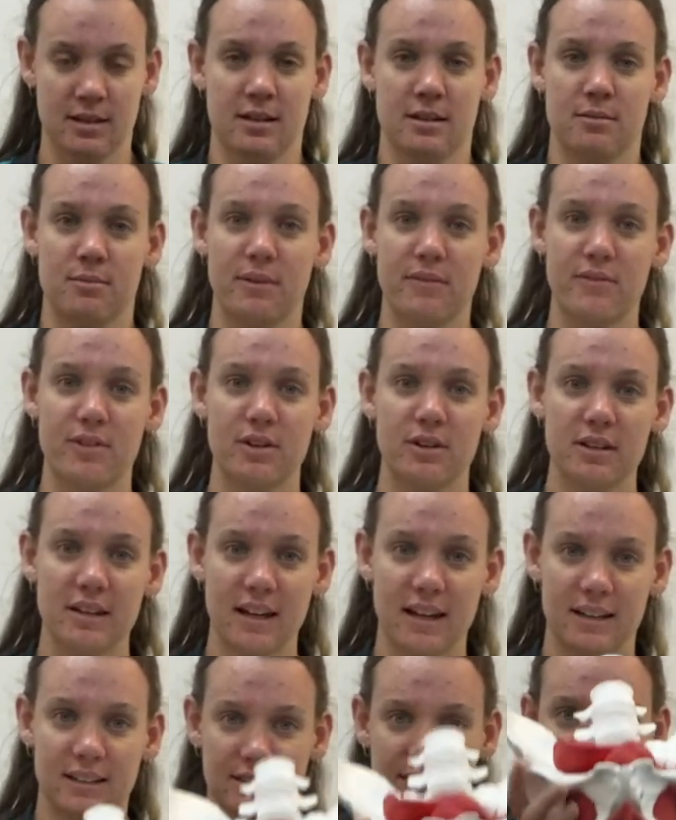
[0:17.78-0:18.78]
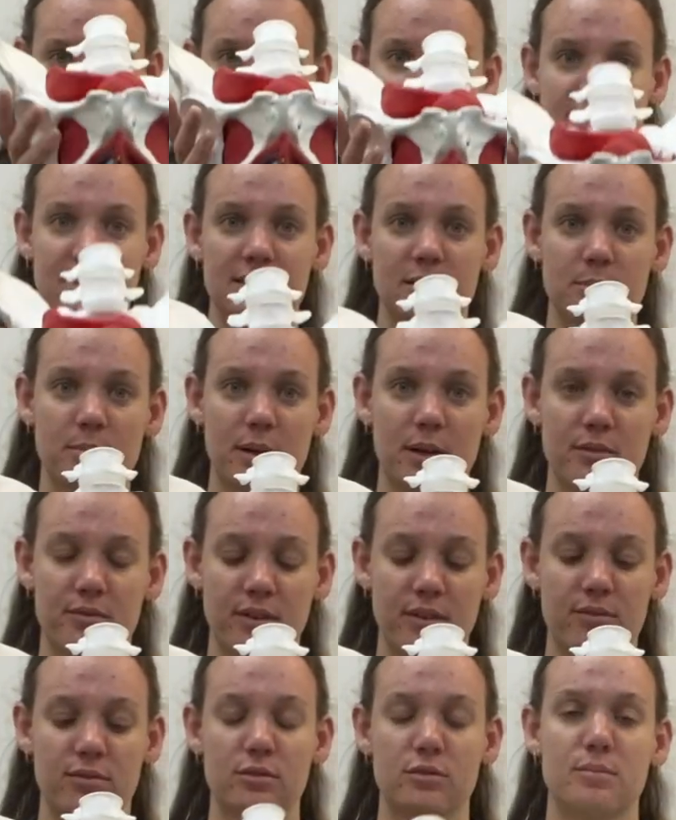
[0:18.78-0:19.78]
We've got our little
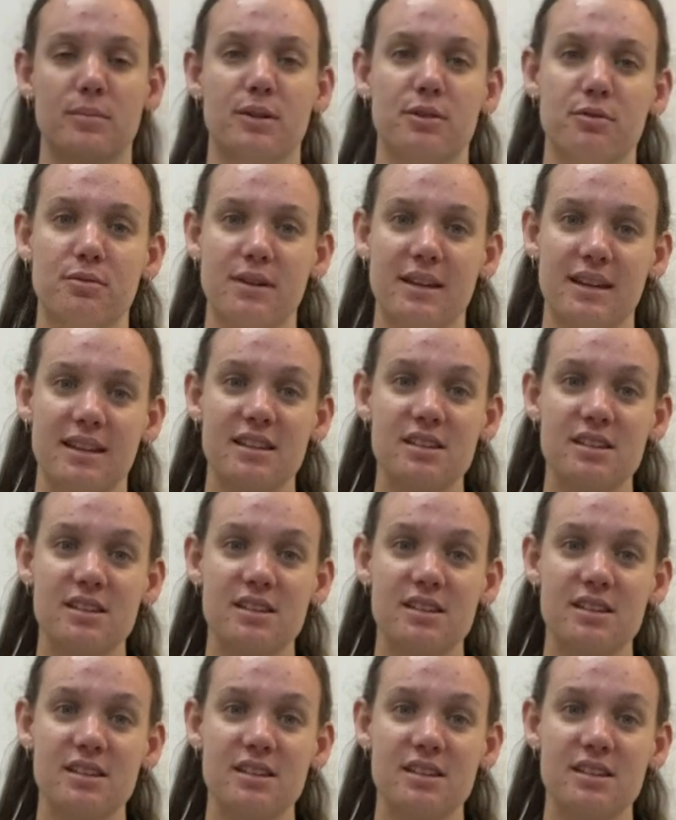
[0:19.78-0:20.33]
pelvic floor model here,